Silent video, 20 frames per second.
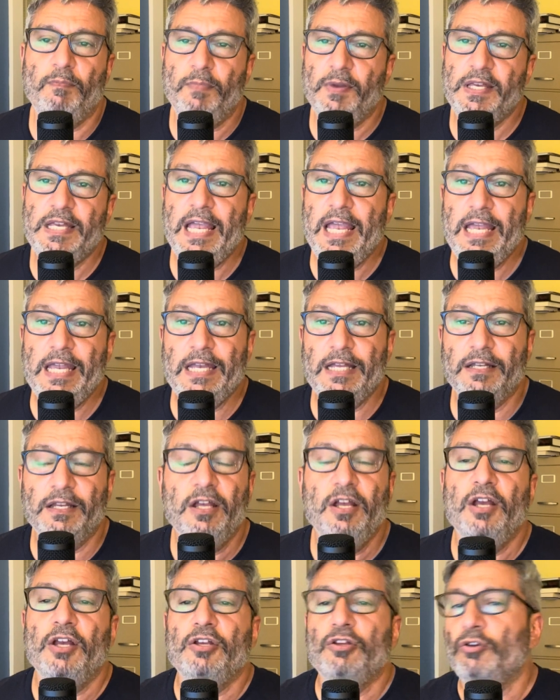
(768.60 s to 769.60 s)
gain,
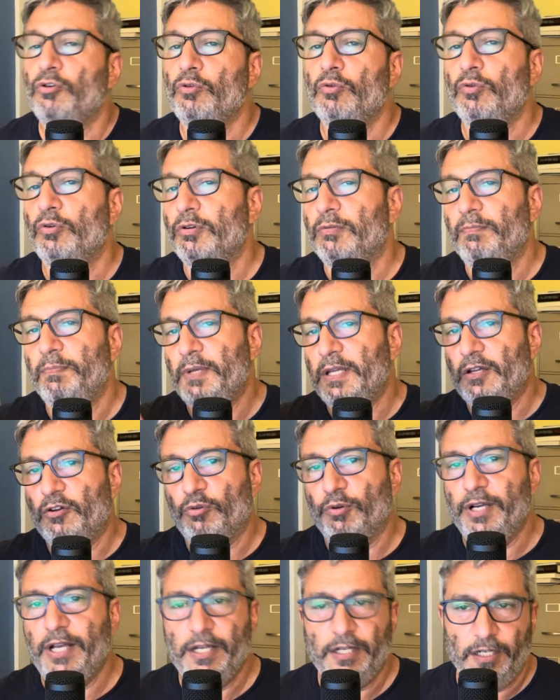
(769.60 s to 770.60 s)
you would be
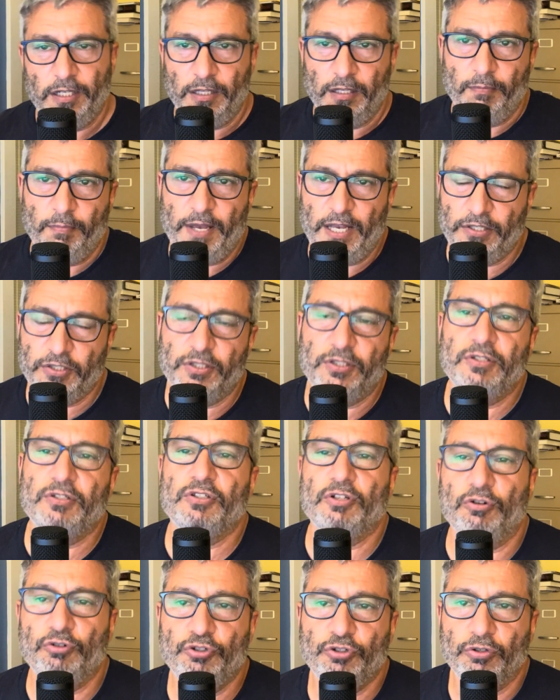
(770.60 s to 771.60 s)
creating the best
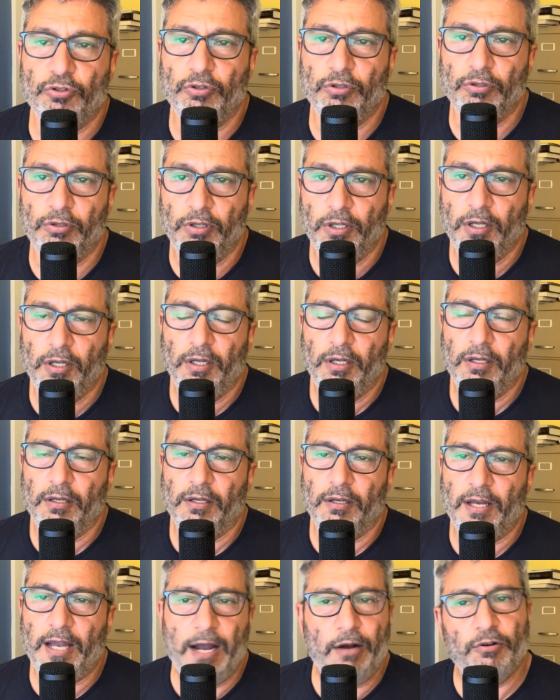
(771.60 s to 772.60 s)
social
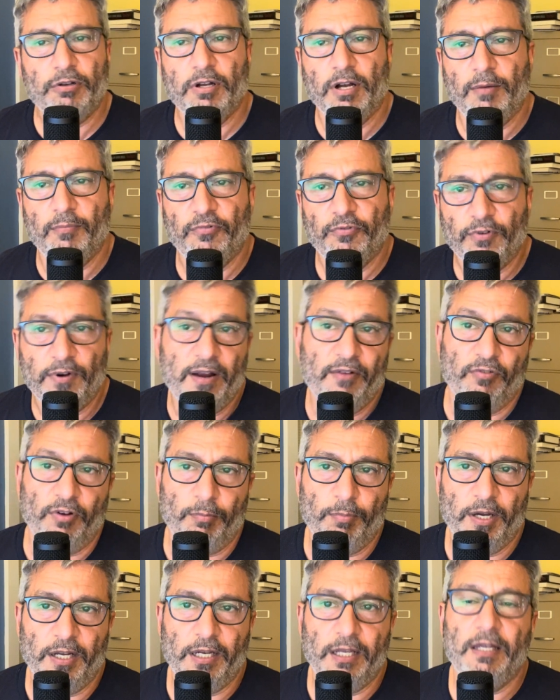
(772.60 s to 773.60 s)
outcome for
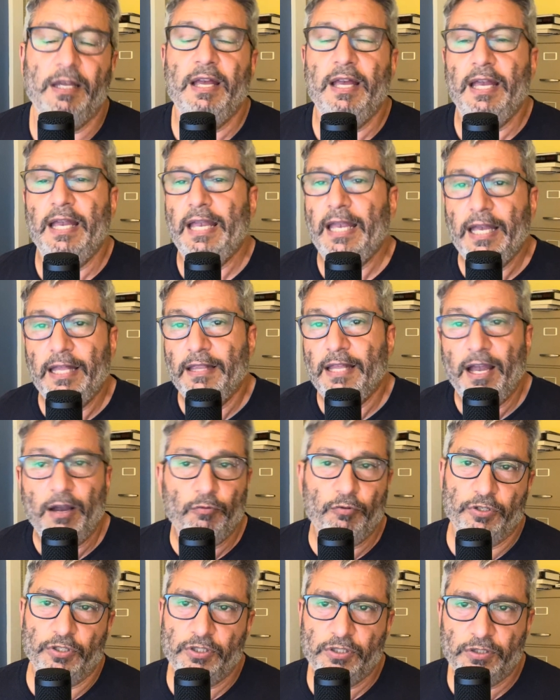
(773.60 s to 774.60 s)
everybody, and that
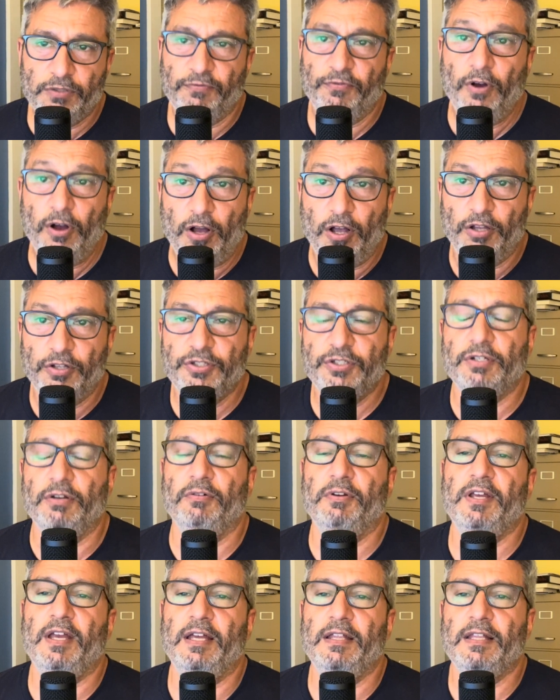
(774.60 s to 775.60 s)
was false.
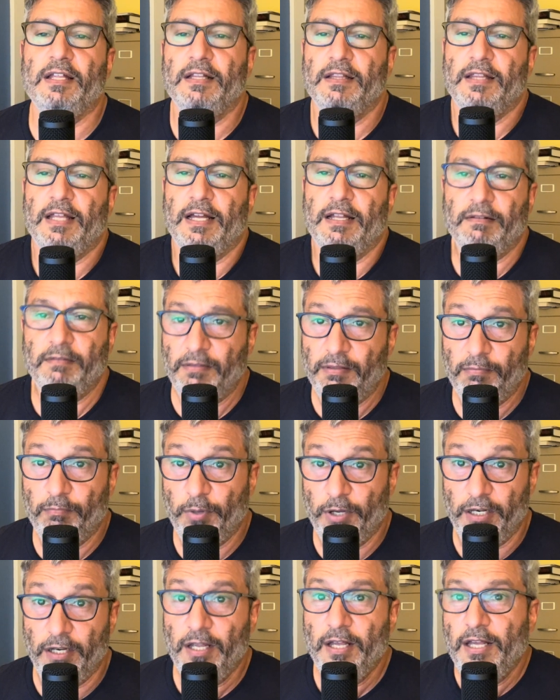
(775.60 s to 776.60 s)
Okay,
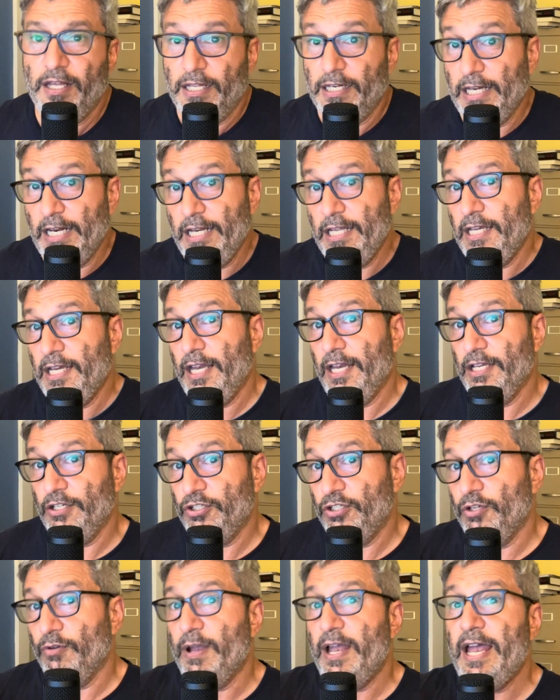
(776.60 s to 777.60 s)
but in any
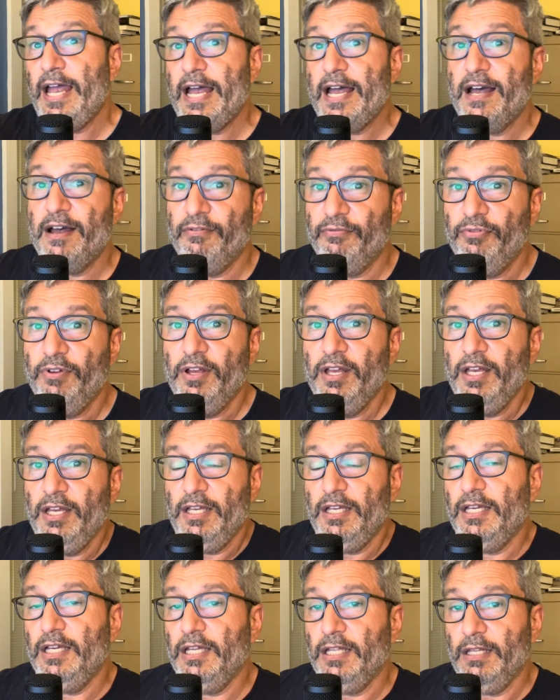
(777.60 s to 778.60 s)
case, you have
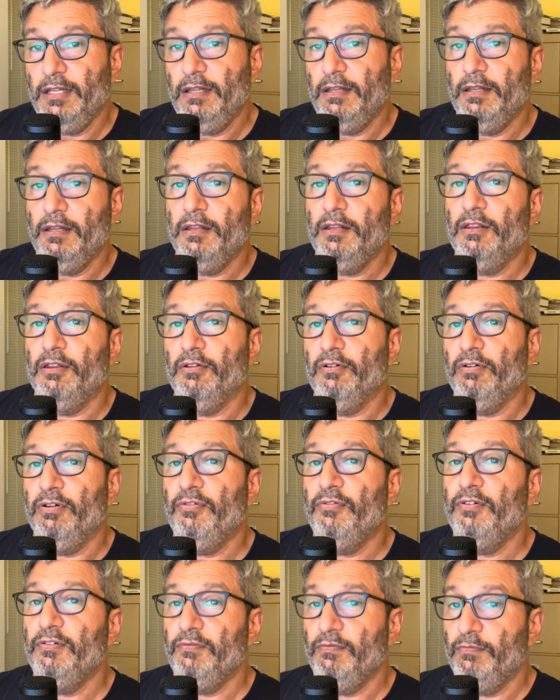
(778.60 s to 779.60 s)
in the
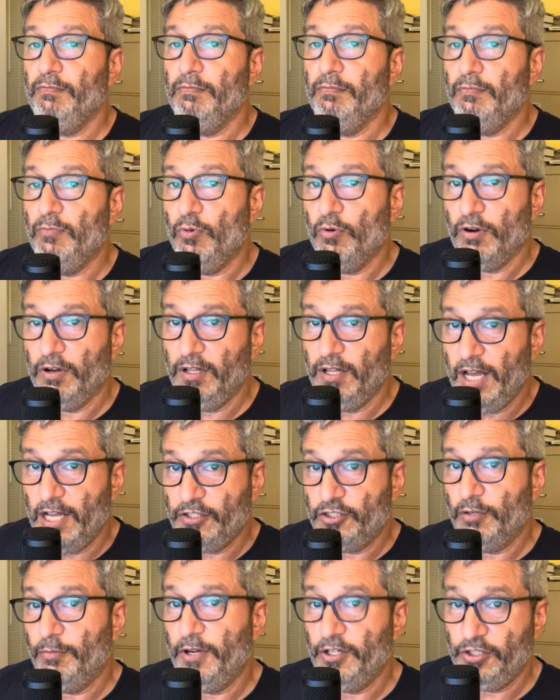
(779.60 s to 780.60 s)
more,
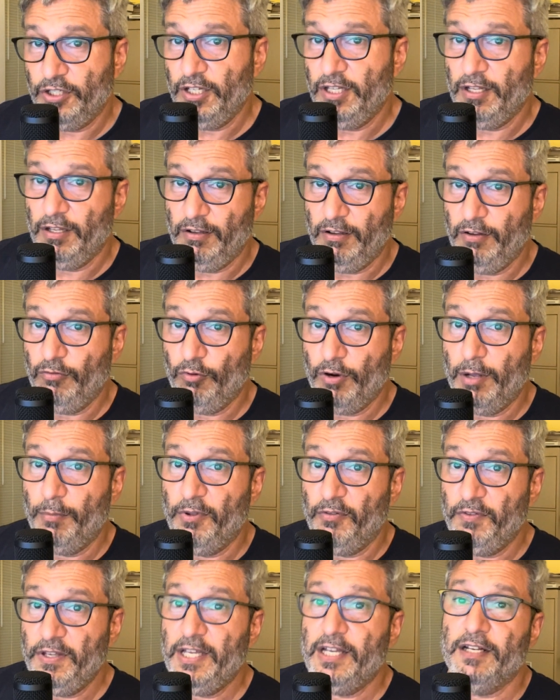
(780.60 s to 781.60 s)
not so much in the realm
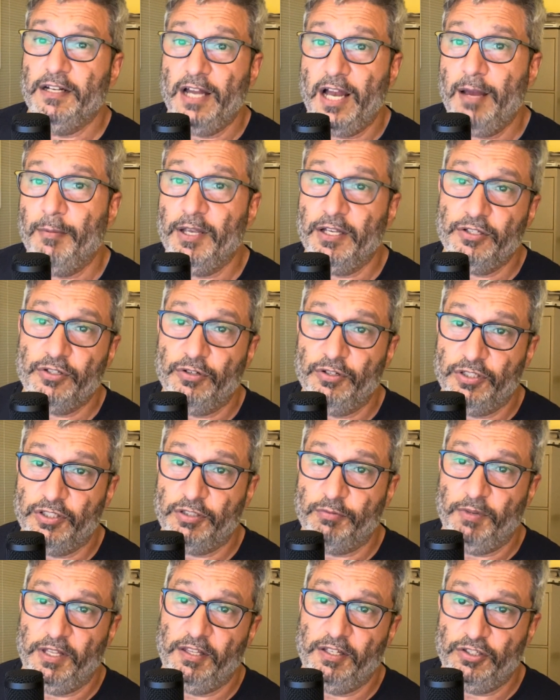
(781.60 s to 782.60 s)
of economics, because
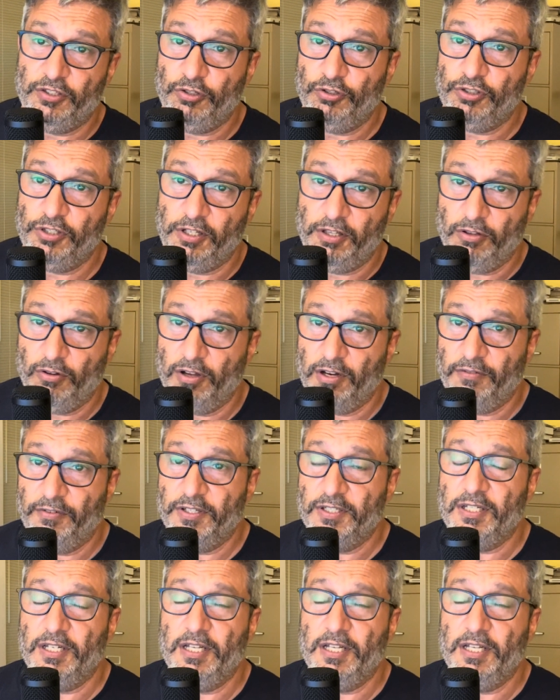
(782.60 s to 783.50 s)
Smith is usually thought of as an